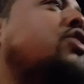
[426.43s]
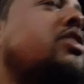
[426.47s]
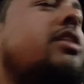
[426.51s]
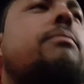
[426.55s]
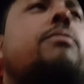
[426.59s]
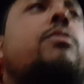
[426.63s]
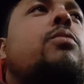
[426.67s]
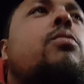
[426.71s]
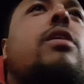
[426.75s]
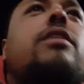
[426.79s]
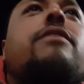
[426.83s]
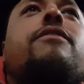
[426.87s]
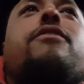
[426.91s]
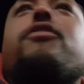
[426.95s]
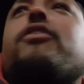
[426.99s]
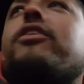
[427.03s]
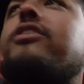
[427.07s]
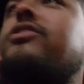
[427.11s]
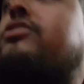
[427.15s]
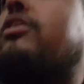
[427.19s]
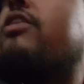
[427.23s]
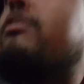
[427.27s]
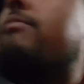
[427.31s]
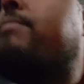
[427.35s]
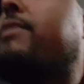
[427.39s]
number one,
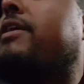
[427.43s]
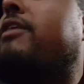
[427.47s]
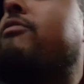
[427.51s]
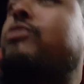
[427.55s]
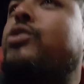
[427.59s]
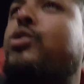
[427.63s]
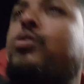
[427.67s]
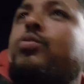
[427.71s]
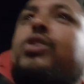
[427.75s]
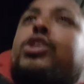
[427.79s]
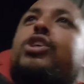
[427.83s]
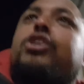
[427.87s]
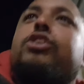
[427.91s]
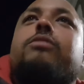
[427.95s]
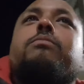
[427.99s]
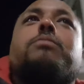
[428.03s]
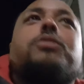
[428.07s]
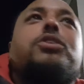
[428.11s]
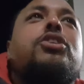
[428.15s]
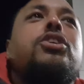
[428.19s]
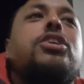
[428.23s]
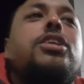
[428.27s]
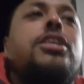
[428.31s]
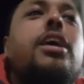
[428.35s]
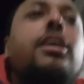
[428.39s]
first on the bill, which was good
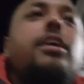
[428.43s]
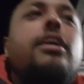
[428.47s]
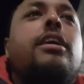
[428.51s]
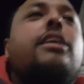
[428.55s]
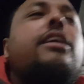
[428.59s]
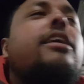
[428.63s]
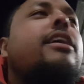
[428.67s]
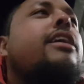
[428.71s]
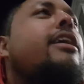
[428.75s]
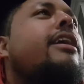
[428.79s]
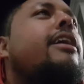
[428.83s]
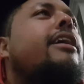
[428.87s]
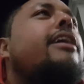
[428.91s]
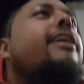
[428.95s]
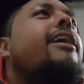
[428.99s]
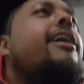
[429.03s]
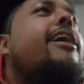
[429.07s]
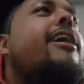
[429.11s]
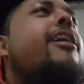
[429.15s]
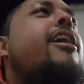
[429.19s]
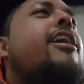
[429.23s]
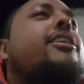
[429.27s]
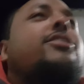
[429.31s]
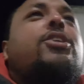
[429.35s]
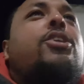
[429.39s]
because,
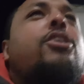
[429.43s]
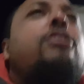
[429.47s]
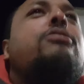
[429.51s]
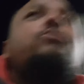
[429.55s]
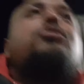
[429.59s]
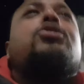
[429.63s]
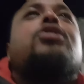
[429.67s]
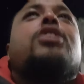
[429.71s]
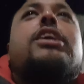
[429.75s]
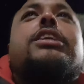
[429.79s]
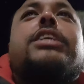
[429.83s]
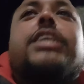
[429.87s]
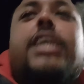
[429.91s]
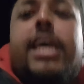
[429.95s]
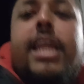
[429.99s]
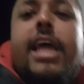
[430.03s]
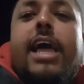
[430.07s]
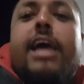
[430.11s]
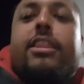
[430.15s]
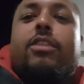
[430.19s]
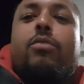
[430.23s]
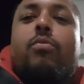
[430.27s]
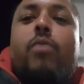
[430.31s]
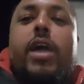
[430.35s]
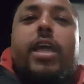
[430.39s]
I don't know, it was nice to get
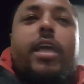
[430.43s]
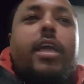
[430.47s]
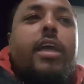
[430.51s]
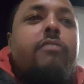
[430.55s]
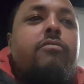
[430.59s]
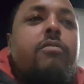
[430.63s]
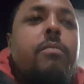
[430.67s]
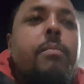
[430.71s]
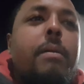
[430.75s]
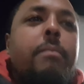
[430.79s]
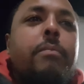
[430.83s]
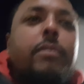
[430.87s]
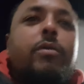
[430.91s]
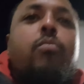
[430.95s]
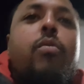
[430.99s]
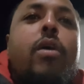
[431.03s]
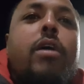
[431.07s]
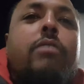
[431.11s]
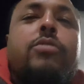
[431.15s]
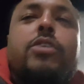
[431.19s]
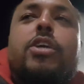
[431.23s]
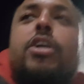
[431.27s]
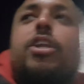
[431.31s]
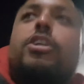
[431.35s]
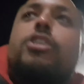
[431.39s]
out of the way, remembered what I
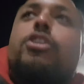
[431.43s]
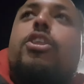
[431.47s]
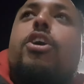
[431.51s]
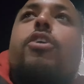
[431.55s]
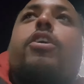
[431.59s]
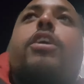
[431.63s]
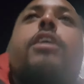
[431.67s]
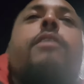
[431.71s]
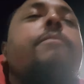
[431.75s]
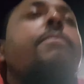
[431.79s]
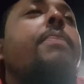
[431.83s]
was going to do.